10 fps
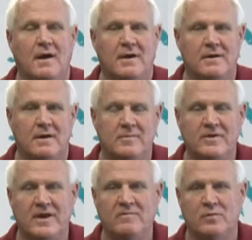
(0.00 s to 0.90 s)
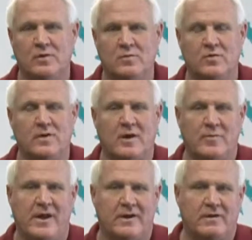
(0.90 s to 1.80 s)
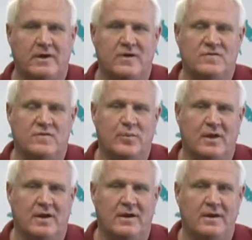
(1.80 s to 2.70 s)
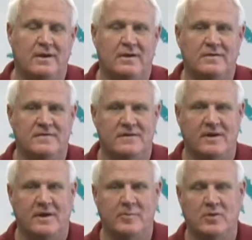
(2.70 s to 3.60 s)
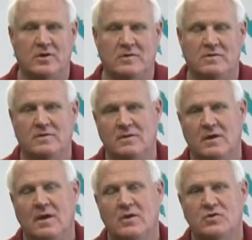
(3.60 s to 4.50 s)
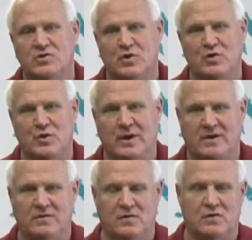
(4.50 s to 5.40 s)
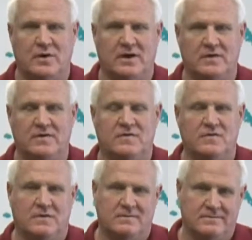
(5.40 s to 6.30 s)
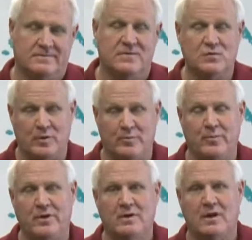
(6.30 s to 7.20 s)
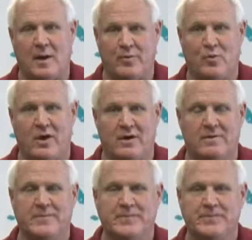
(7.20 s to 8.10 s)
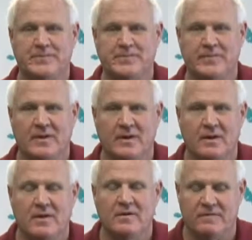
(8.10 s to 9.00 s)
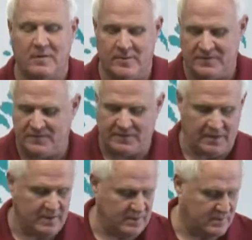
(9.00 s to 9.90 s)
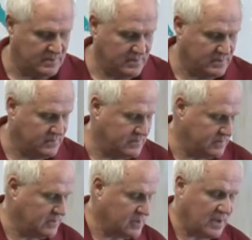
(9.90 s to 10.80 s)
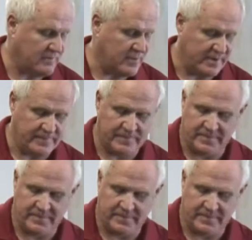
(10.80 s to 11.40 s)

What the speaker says: Hi, I'm Dave Wood with Automatic Irrigation Supply, and today I'm going to show you how to correctly strip copper wire from its covering.